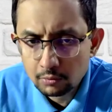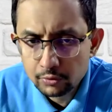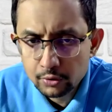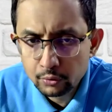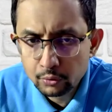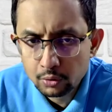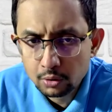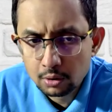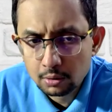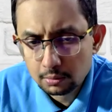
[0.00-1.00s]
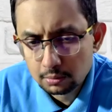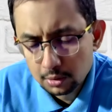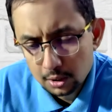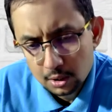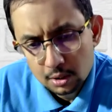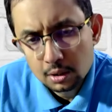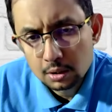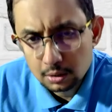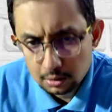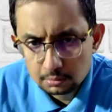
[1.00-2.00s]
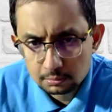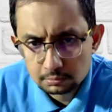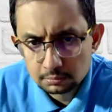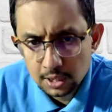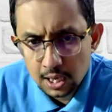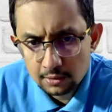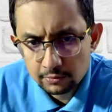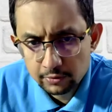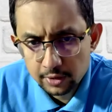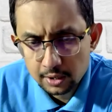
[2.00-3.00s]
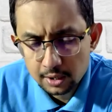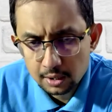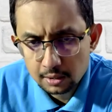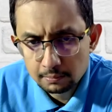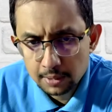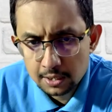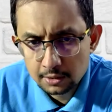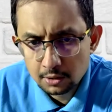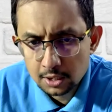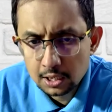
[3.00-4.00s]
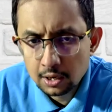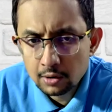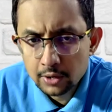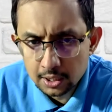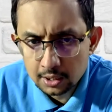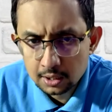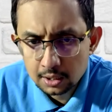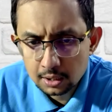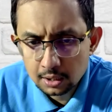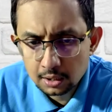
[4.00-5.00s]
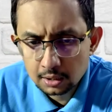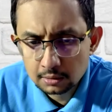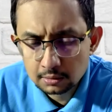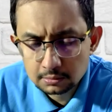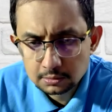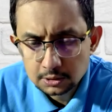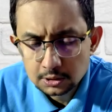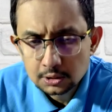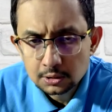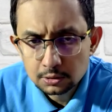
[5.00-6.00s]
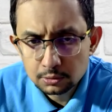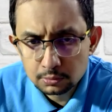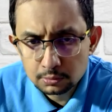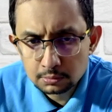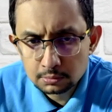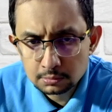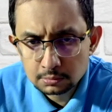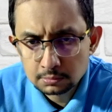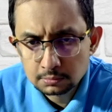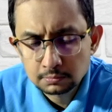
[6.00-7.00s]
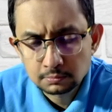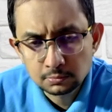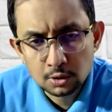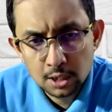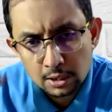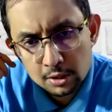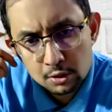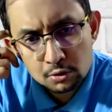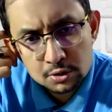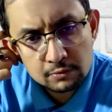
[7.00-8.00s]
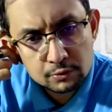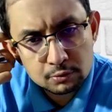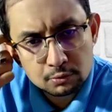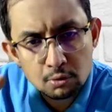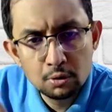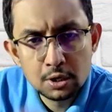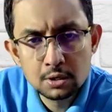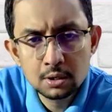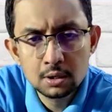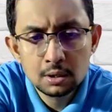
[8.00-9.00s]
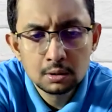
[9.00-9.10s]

your life by uh, to not allowing yourself to go and